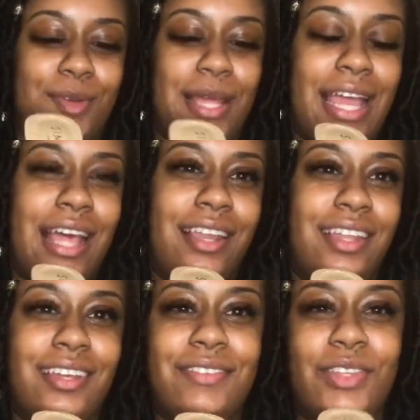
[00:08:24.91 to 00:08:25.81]
Like, I
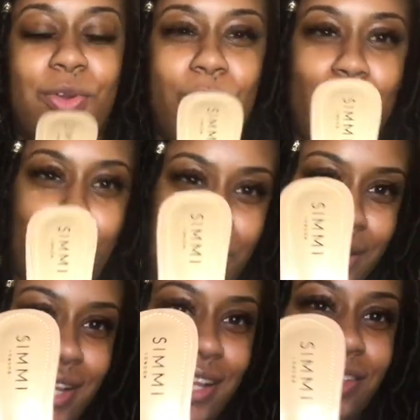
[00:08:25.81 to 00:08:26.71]
love the
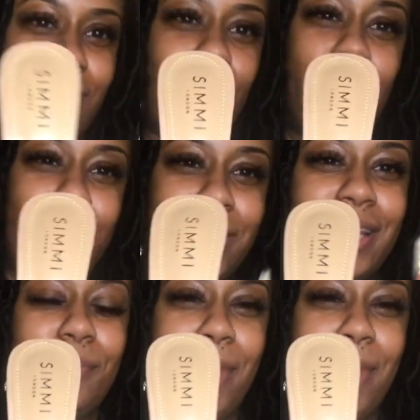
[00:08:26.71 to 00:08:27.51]
quilted